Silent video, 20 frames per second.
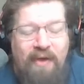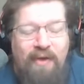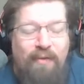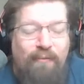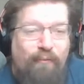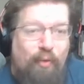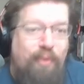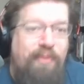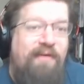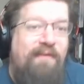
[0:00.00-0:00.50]

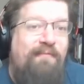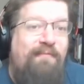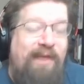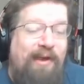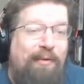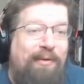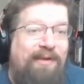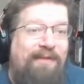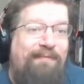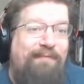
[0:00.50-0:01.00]
for the
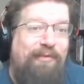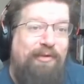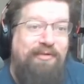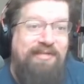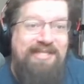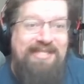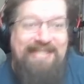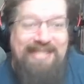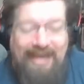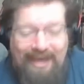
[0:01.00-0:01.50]
very
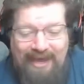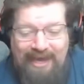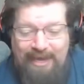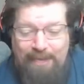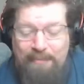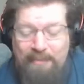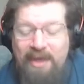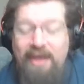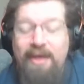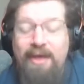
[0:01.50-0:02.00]
first
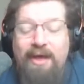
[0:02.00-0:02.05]
time.